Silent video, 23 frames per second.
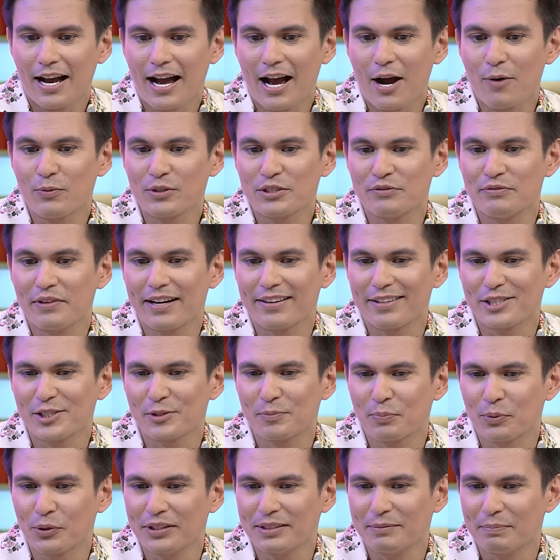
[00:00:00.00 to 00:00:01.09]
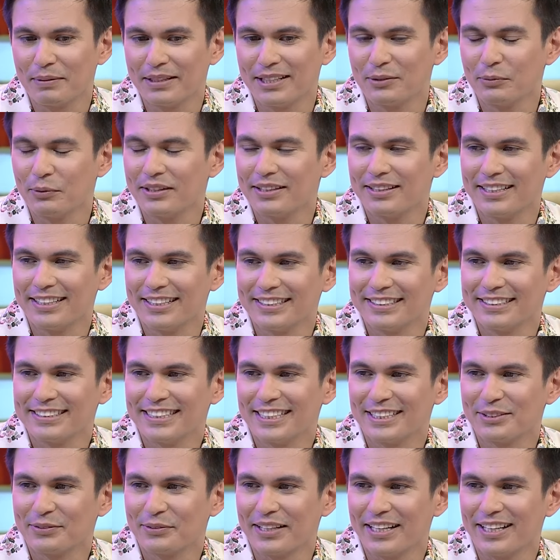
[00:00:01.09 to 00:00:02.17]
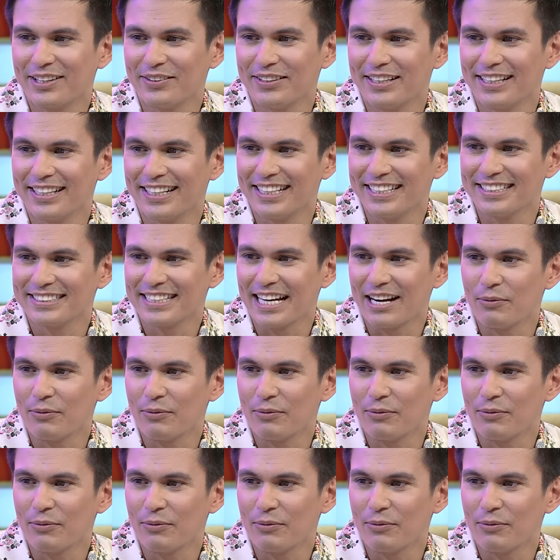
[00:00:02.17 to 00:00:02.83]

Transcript: I was very spoiled pala with things. That's what I realized.